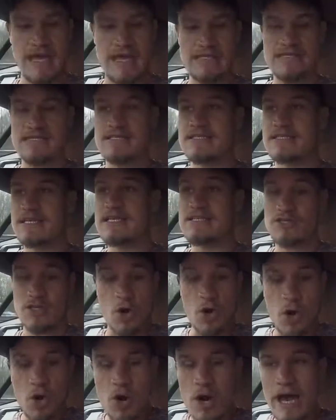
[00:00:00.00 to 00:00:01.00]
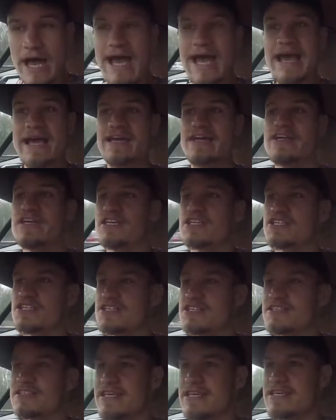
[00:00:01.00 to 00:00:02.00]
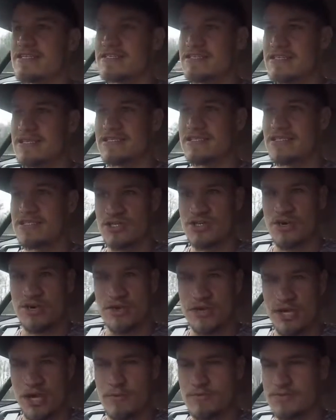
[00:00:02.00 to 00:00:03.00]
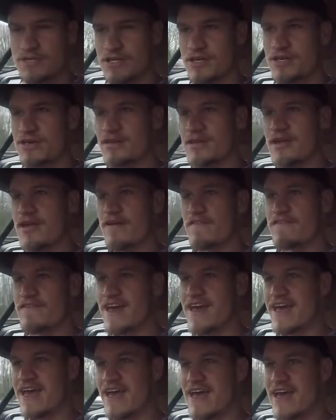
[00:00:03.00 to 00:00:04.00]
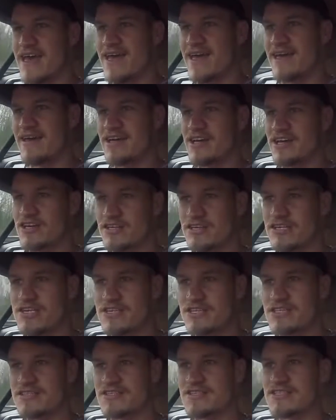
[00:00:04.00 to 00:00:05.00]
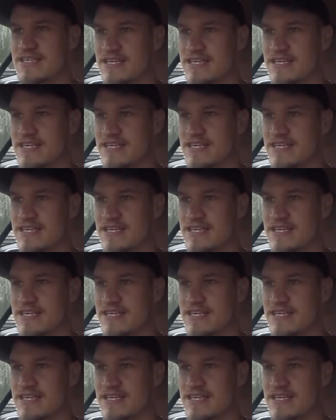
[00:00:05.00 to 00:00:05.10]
heated seats or air conditioned seats. This has got the option for air conditioned